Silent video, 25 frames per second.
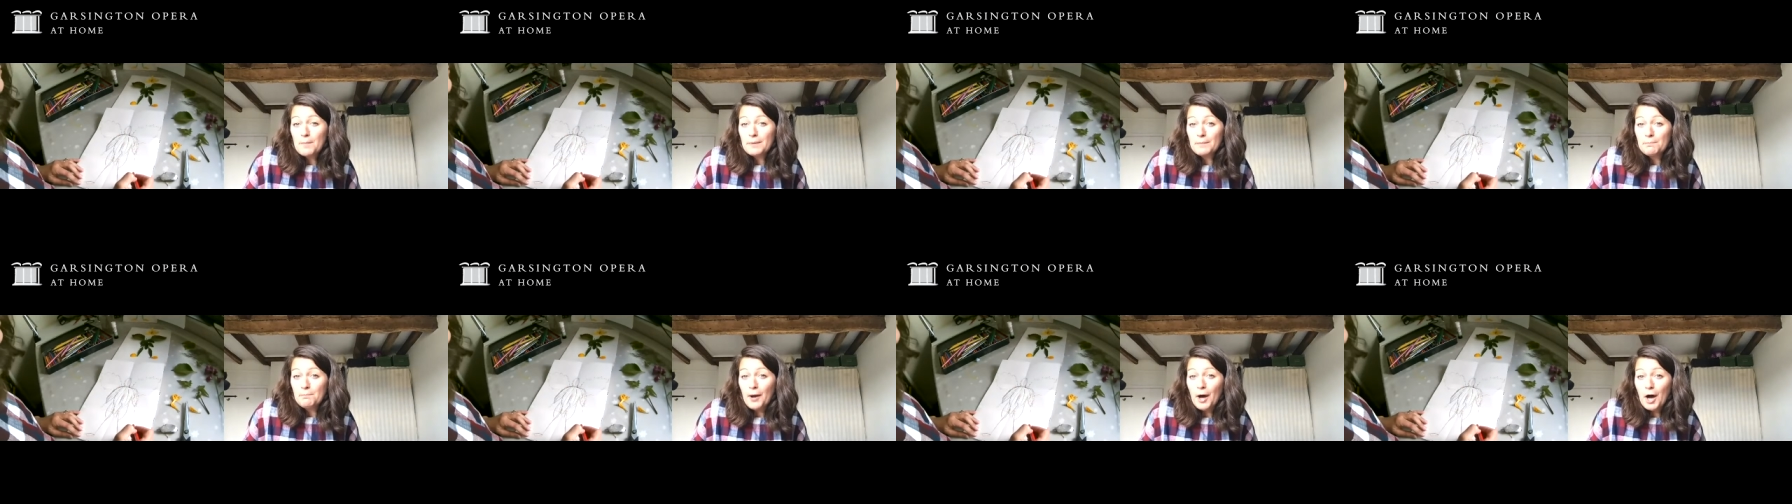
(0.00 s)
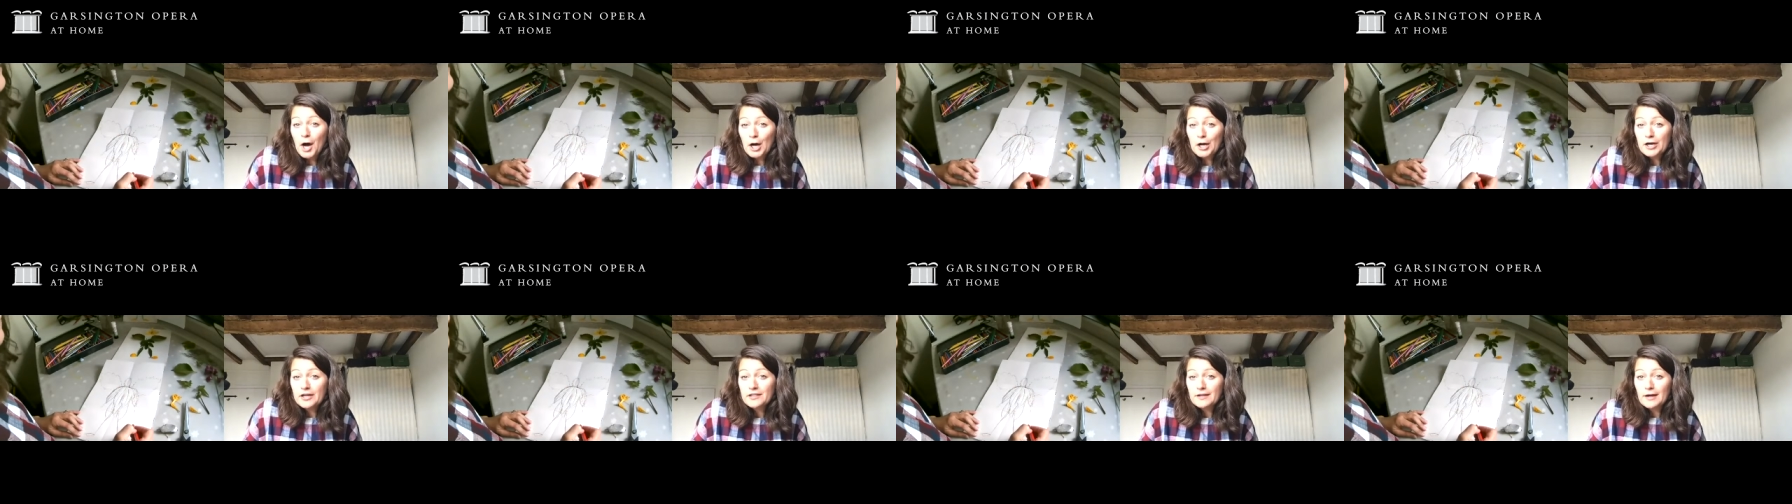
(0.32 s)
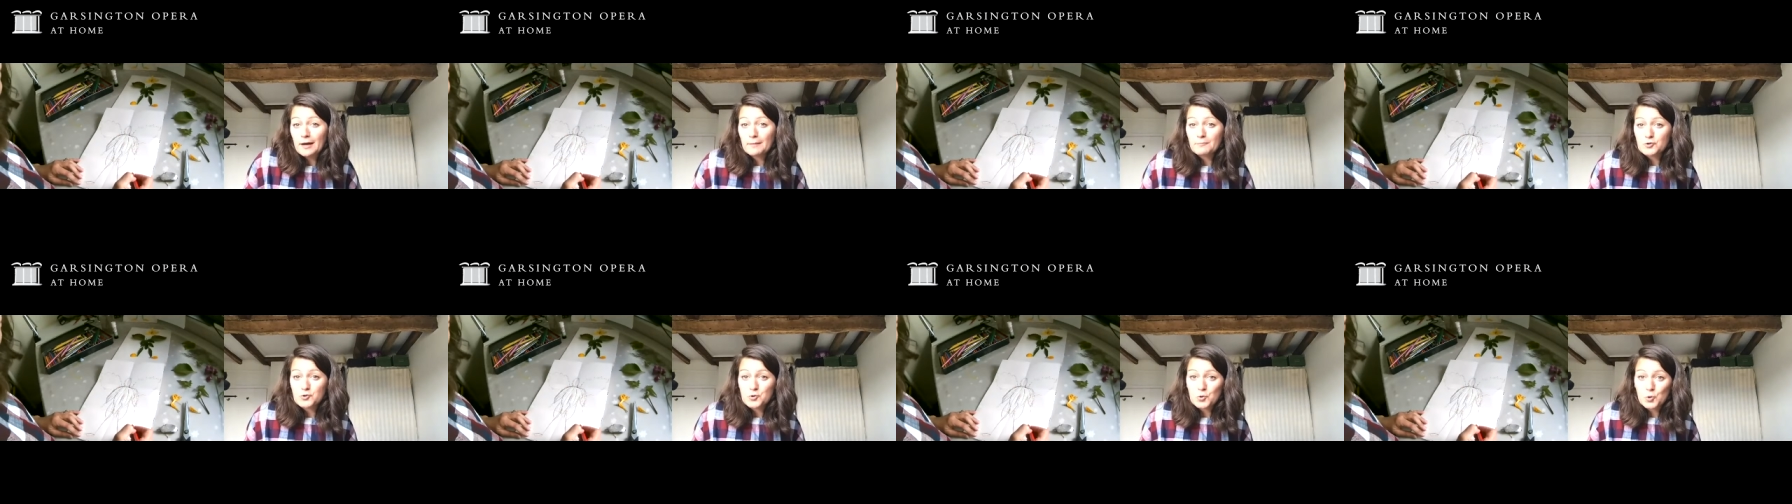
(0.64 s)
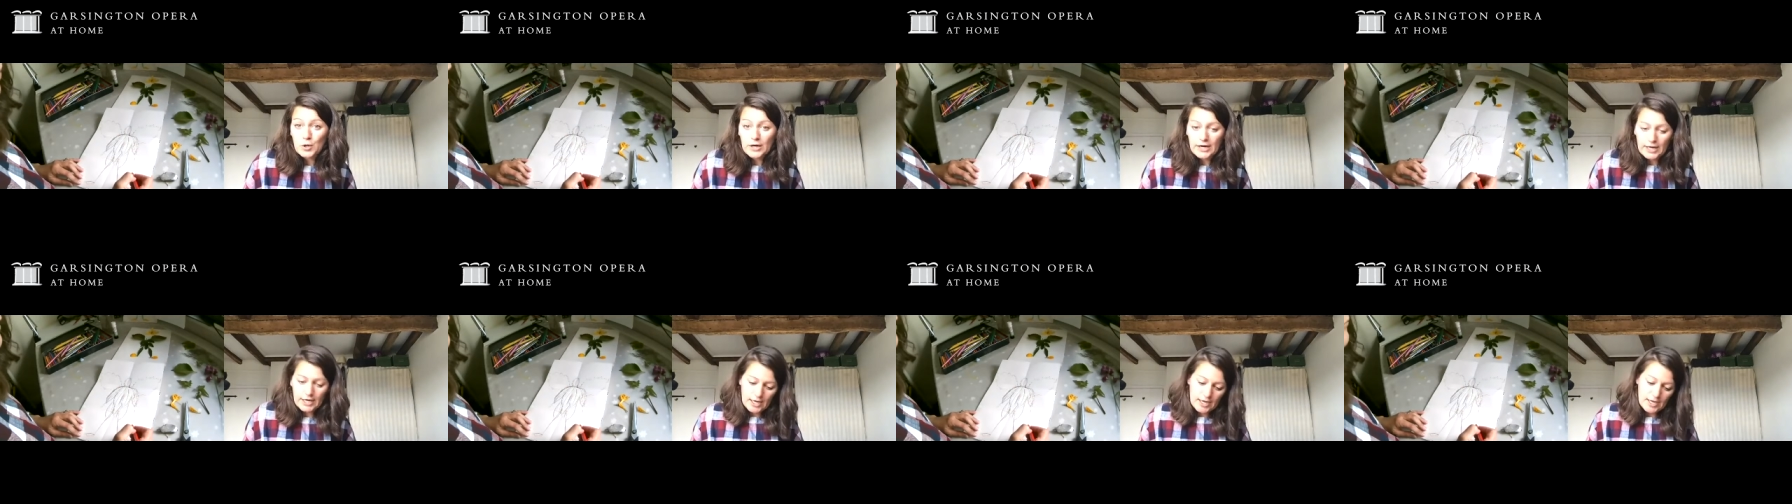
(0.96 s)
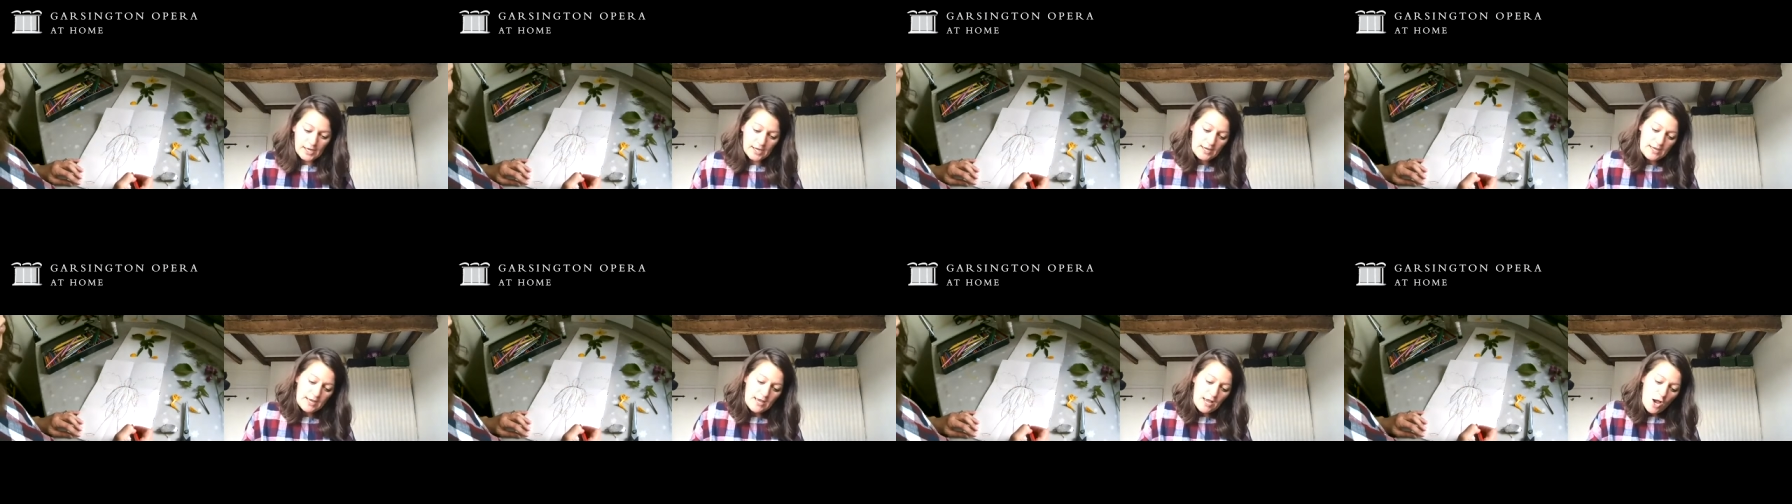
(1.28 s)
be Puck that I'm drawing
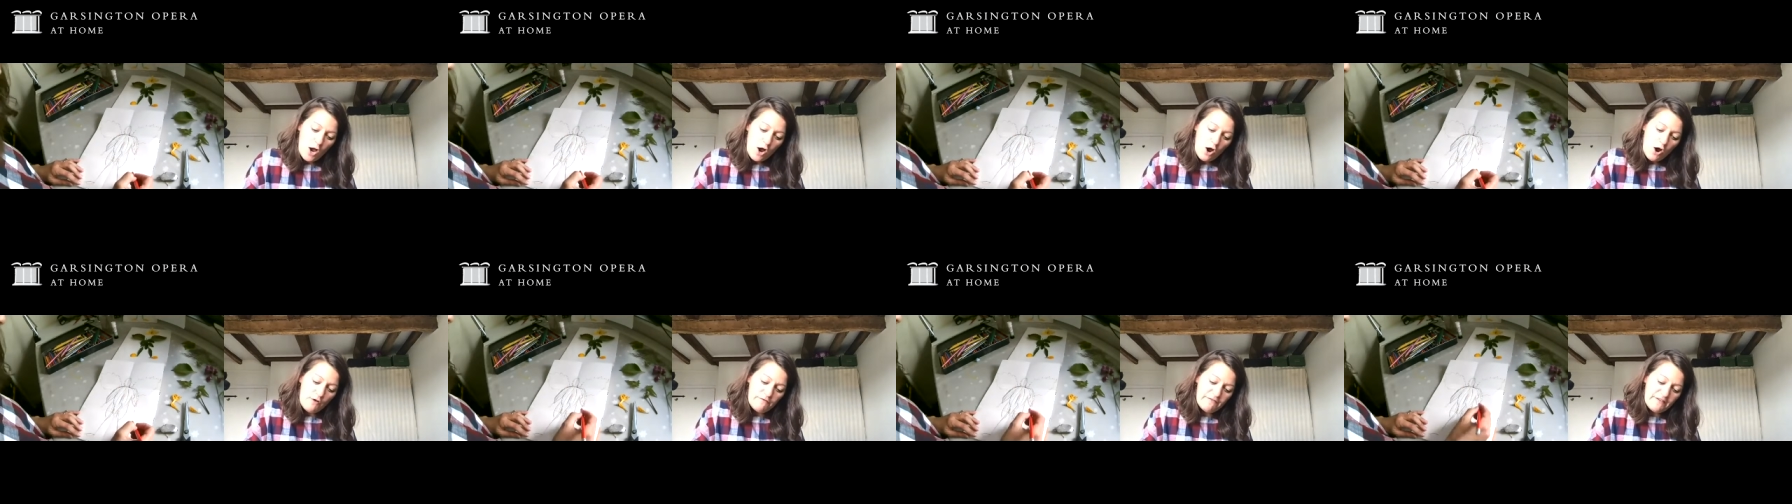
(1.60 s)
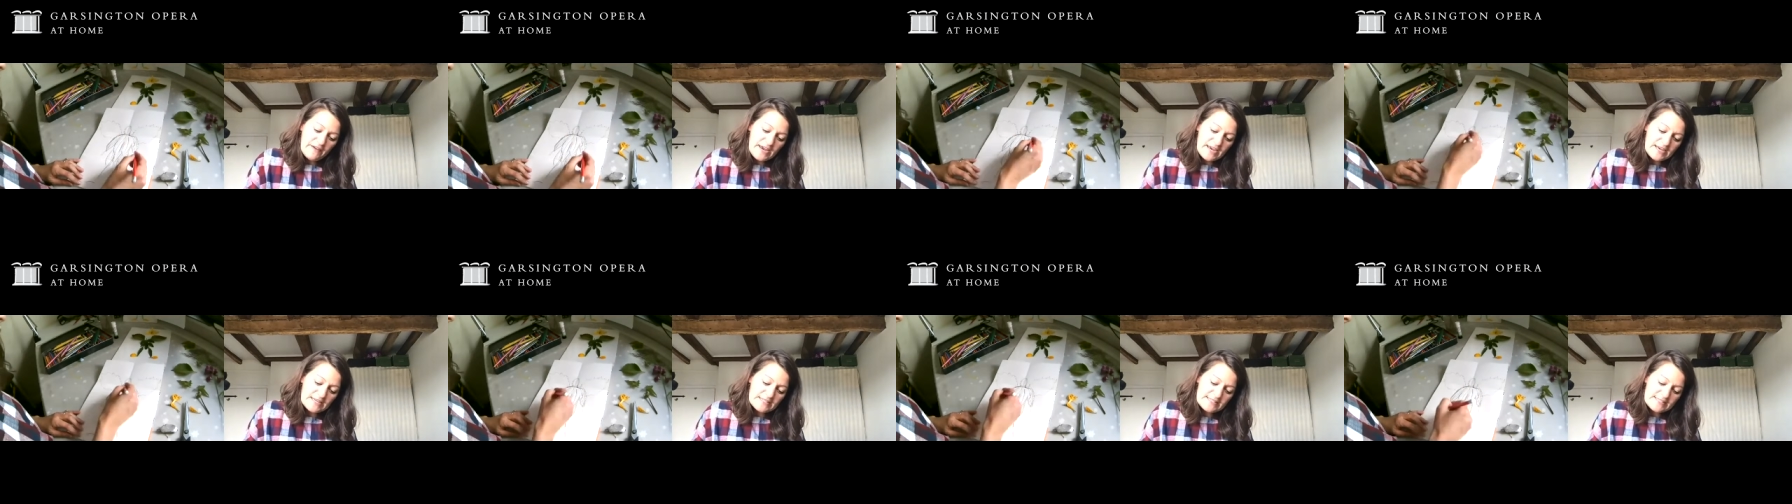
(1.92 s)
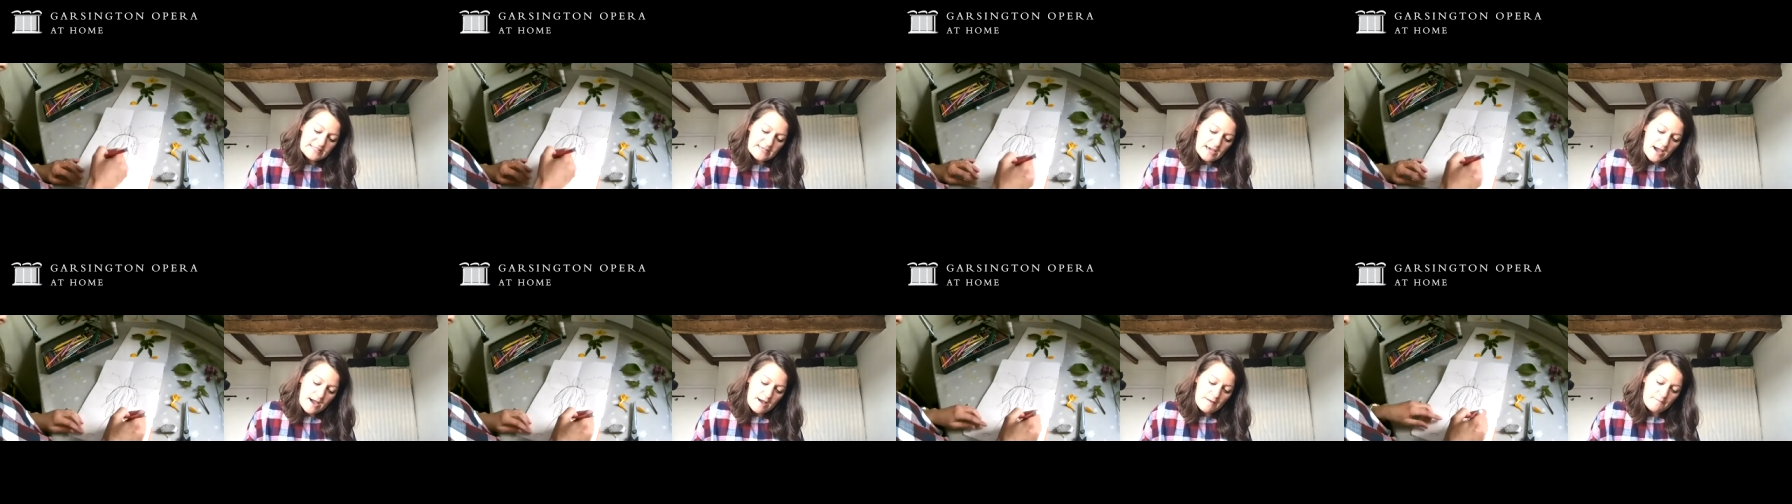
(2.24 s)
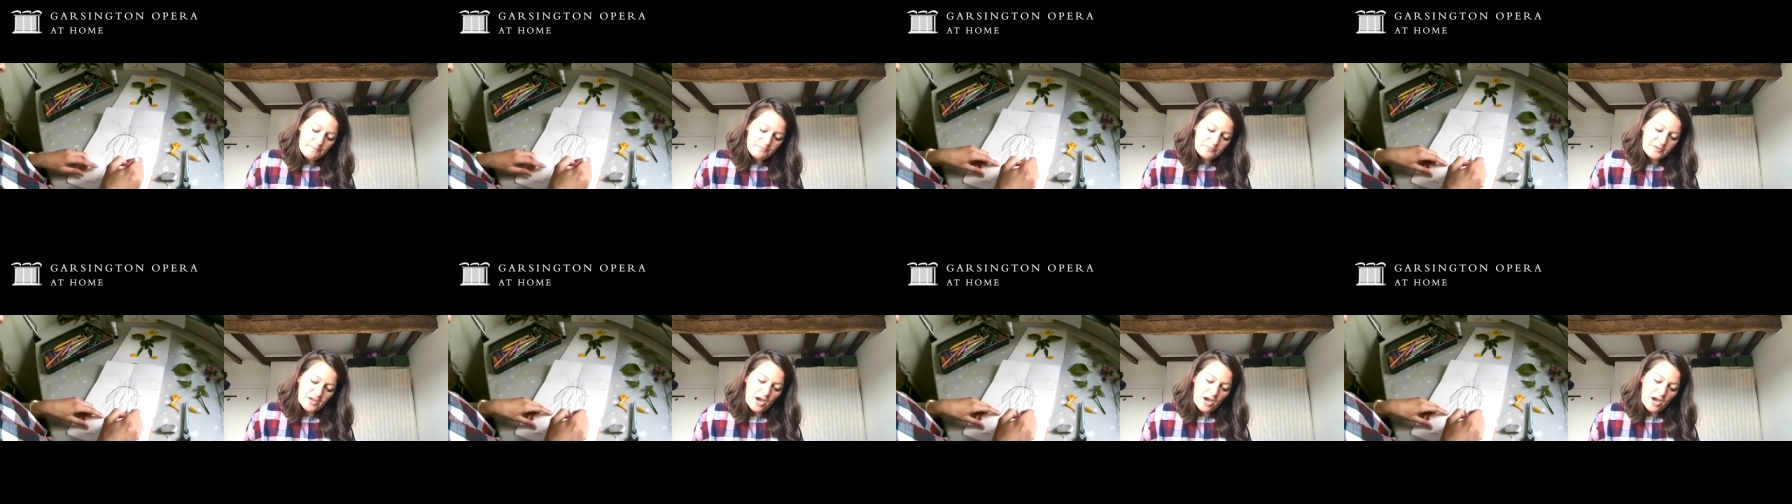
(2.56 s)
here, of his um,